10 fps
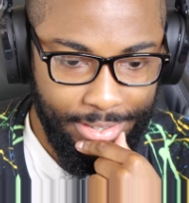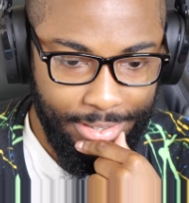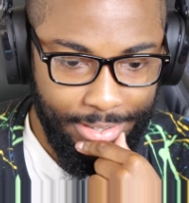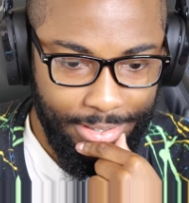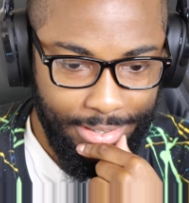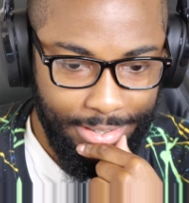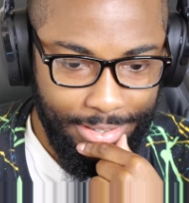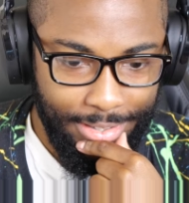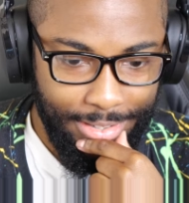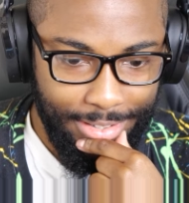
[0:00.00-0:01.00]

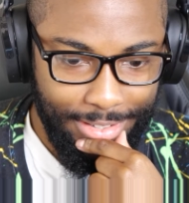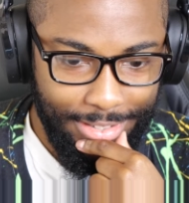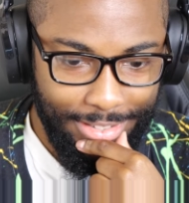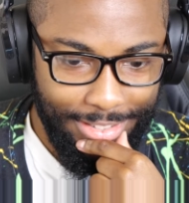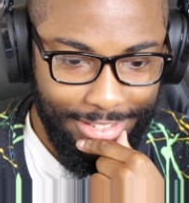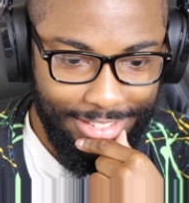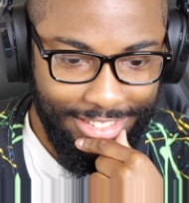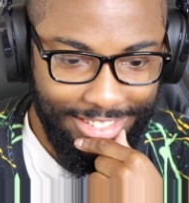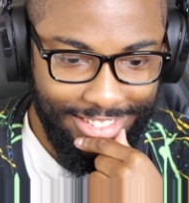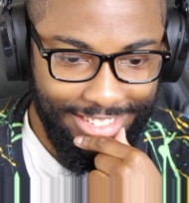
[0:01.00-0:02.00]
(silence)